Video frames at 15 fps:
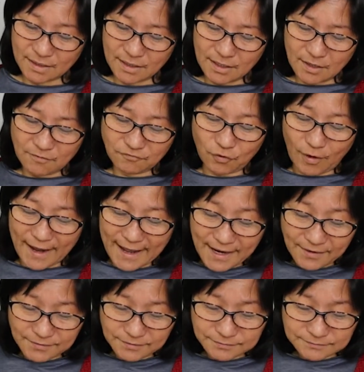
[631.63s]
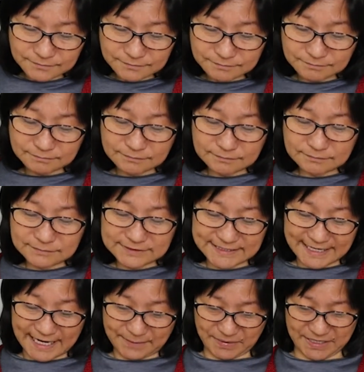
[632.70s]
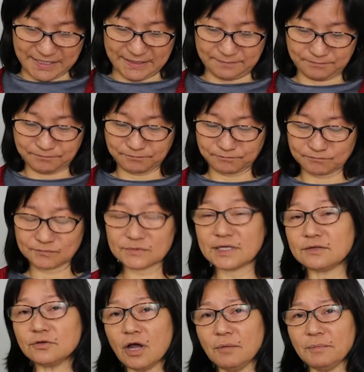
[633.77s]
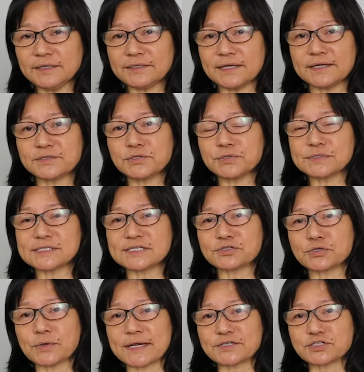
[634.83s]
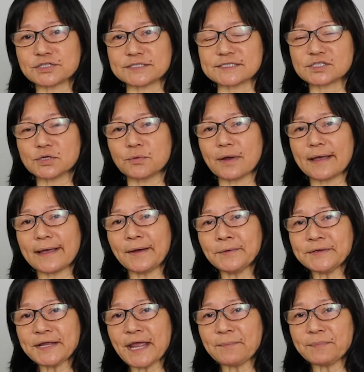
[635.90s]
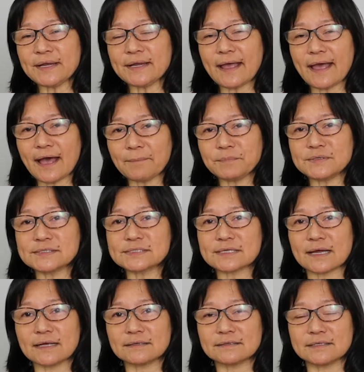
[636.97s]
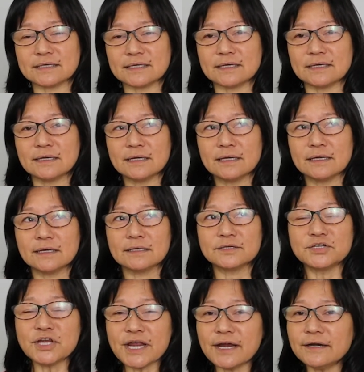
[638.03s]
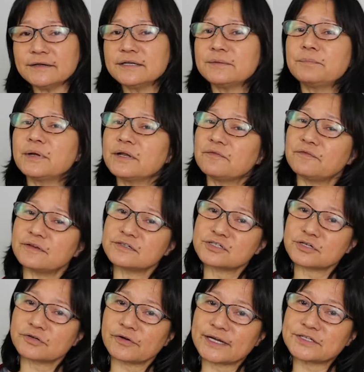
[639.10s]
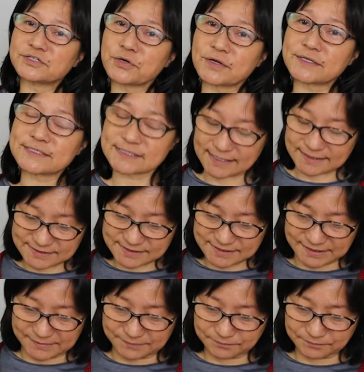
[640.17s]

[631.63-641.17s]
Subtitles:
For LDAP, normally there are two situations. So LDAP happens at the year the beneficiary turns 60.